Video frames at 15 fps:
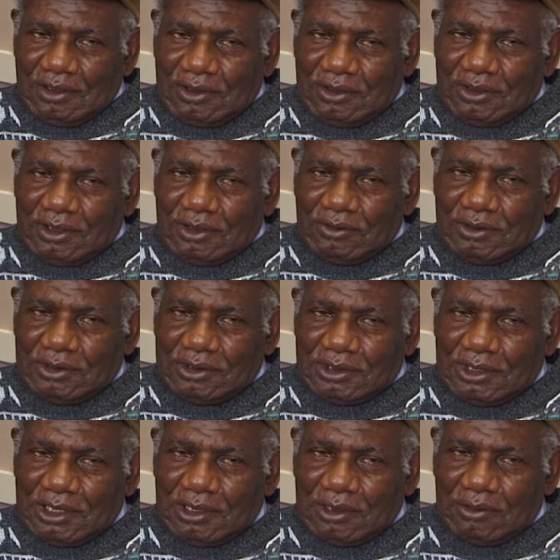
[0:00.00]

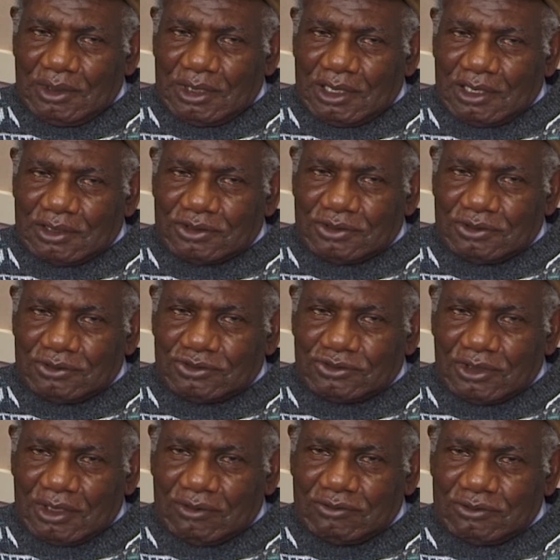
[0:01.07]
I got to
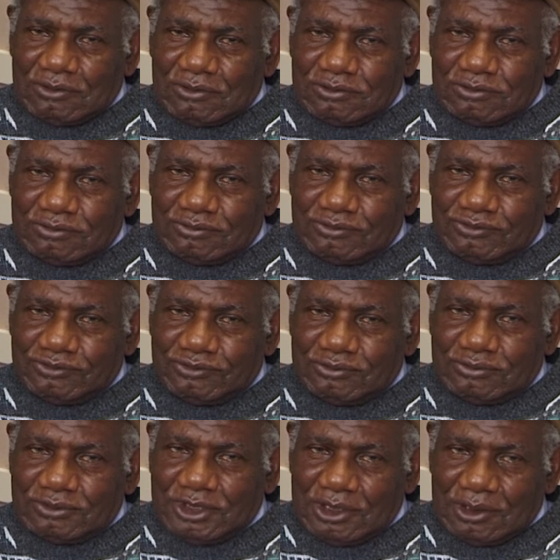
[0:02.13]
travel
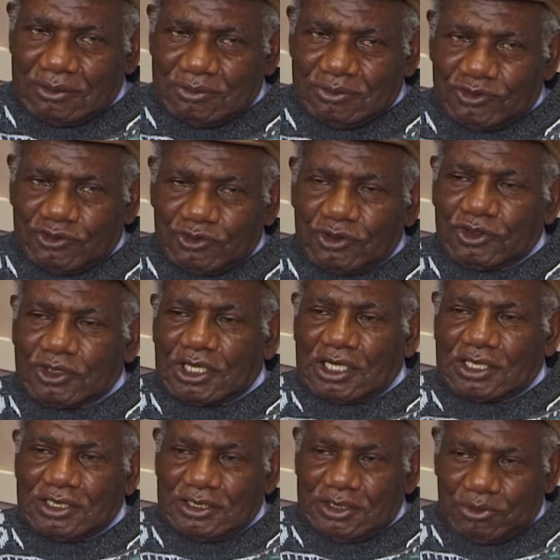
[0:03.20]
4
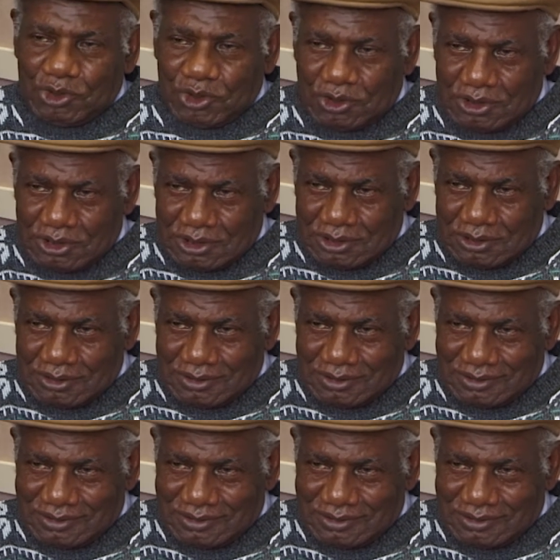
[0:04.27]
o'clock in the morning